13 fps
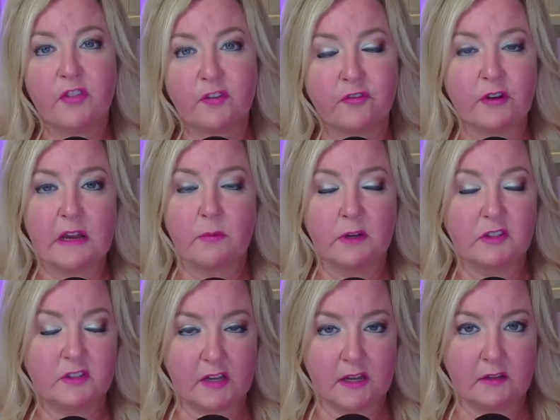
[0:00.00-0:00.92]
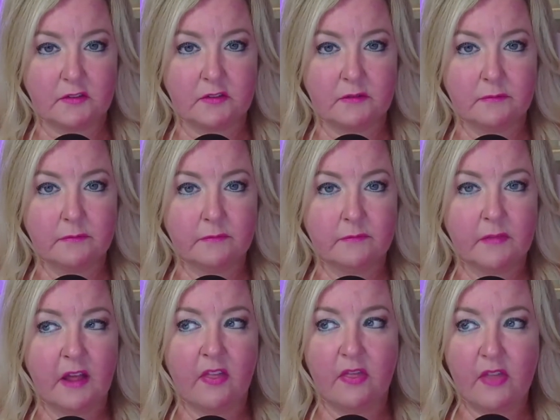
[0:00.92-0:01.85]
the frequencies.
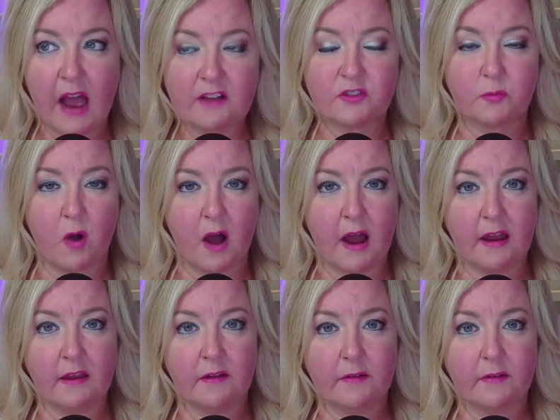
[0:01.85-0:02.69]
That's why.